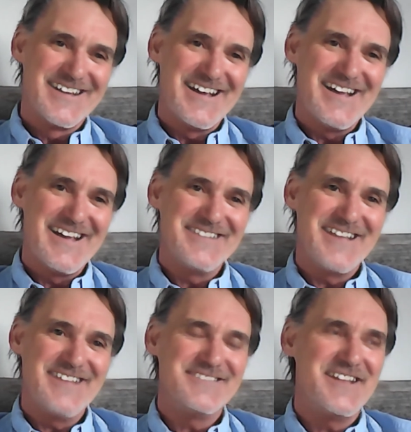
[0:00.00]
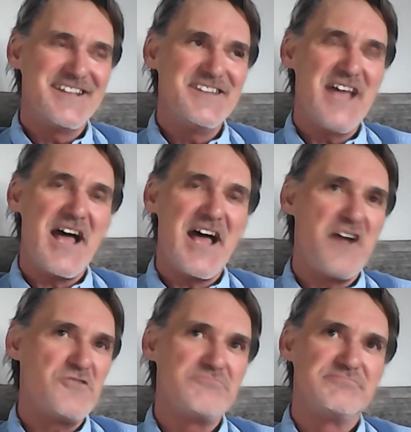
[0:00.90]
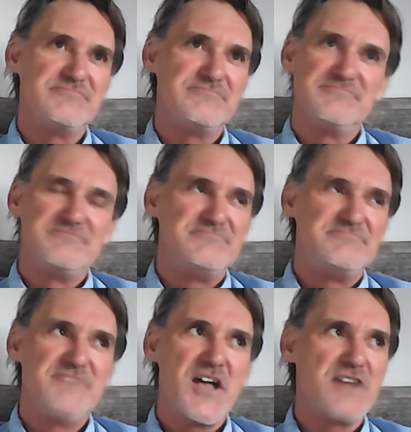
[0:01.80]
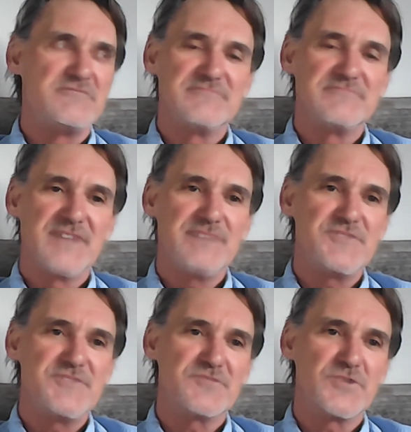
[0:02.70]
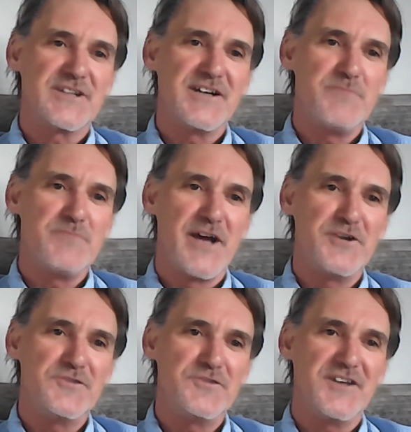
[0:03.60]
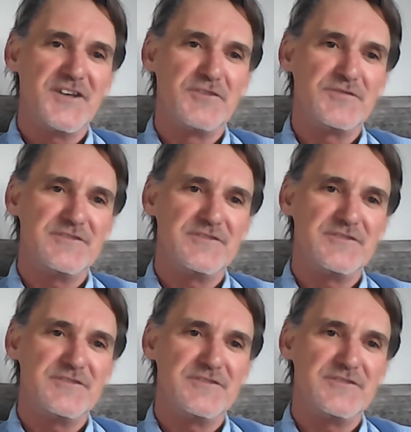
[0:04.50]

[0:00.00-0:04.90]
And now, no, I'm just working on my own self.